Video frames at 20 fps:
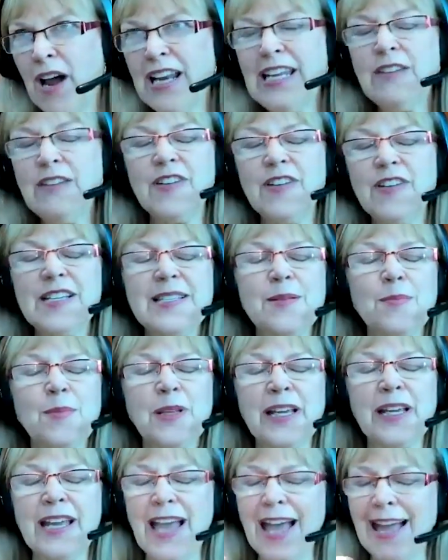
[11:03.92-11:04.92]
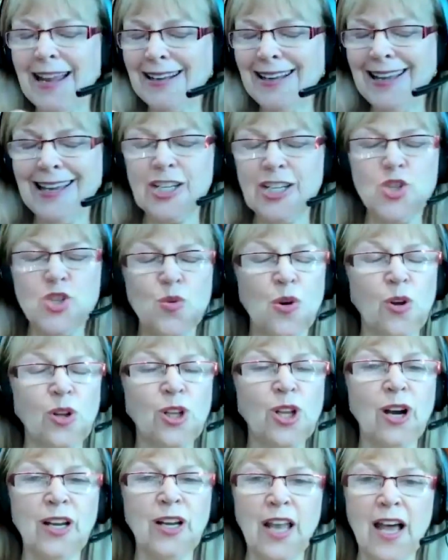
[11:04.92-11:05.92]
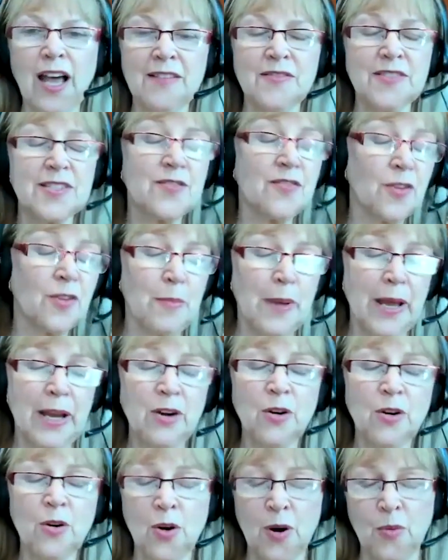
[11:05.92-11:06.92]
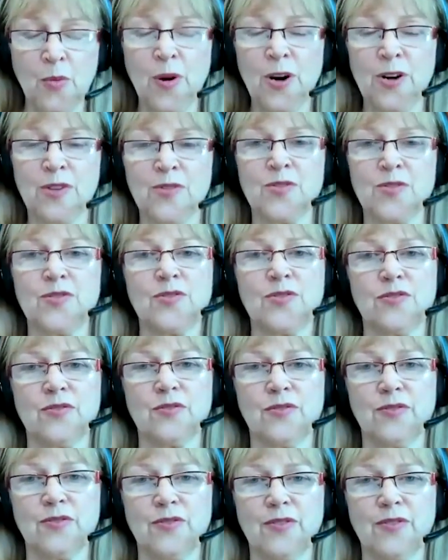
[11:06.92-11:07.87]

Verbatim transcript: run invisibly and control our lives for better or worse.